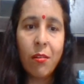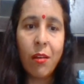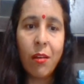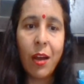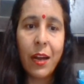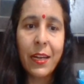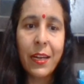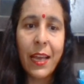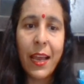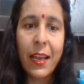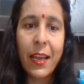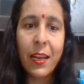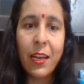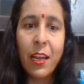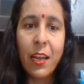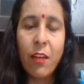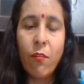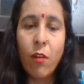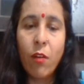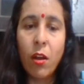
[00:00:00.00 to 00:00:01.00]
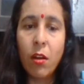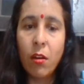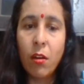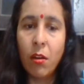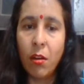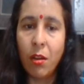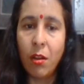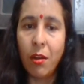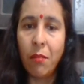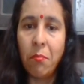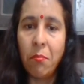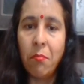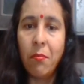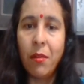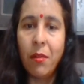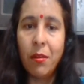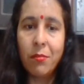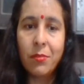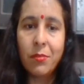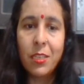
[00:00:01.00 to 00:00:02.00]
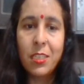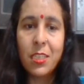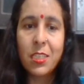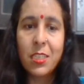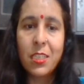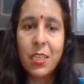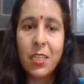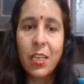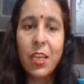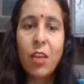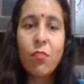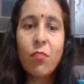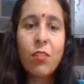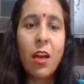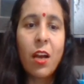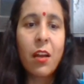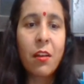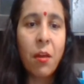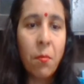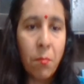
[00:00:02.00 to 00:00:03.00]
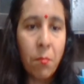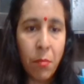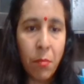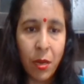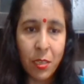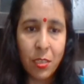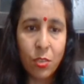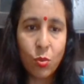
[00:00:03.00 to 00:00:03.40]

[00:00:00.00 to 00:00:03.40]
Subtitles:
attack level, they just give the numbers.